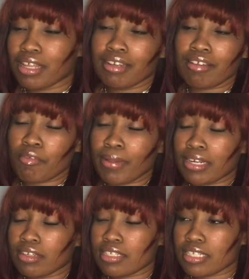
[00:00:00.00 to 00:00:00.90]
and everybody
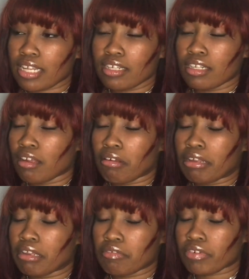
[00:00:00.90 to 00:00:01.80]
else is like, no, I
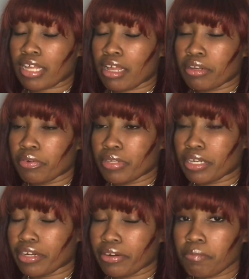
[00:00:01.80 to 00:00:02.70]
ain't forgot no
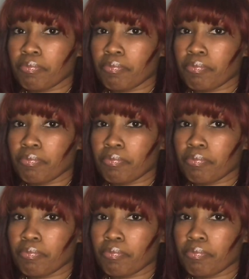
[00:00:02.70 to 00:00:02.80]
year.